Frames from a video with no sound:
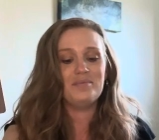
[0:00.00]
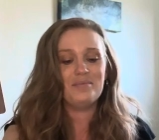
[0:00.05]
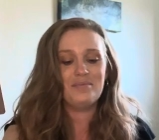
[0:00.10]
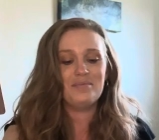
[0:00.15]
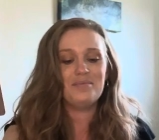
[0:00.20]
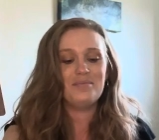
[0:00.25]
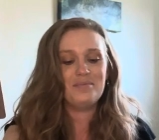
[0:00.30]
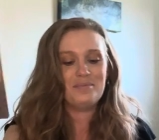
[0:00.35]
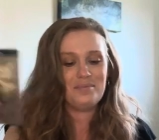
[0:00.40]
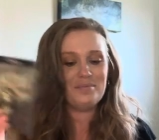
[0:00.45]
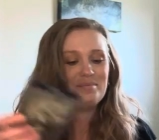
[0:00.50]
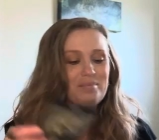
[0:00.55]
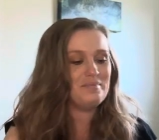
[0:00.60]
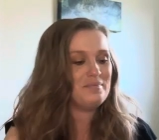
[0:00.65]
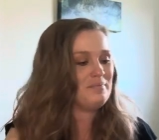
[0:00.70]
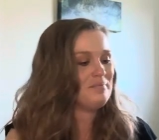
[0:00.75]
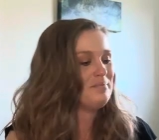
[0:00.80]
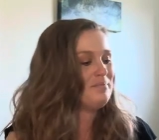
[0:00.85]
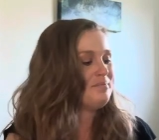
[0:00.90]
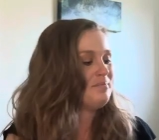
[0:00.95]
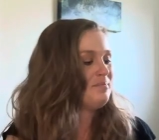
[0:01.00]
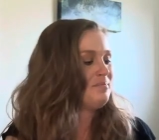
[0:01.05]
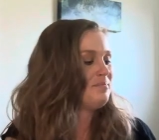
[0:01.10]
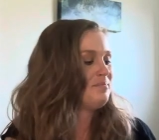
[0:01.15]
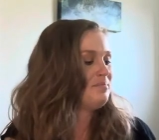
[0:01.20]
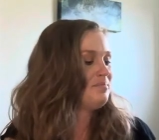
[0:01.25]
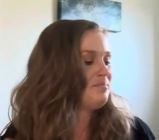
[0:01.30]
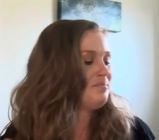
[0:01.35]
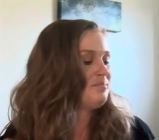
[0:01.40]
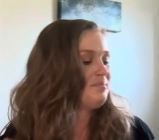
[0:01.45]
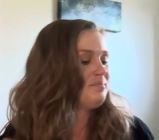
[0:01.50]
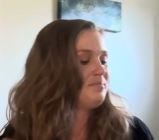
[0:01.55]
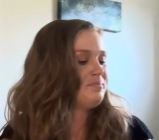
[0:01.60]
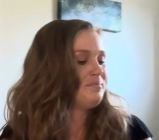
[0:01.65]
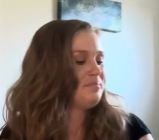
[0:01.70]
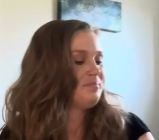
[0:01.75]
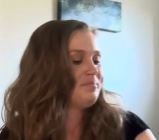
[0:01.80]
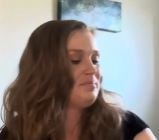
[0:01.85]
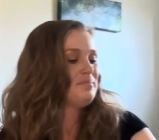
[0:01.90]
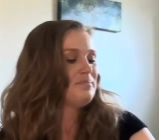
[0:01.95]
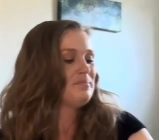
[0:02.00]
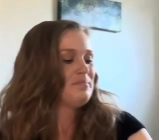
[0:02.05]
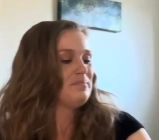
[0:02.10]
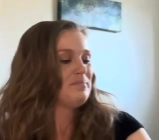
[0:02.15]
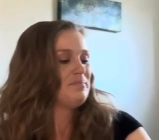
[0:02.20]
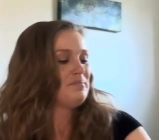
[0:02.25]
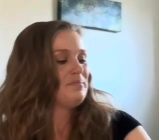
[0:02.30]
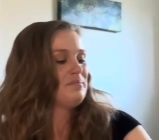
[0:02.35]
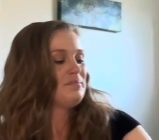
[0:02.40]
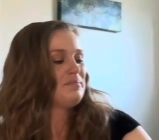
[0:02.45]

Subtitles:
[no speech]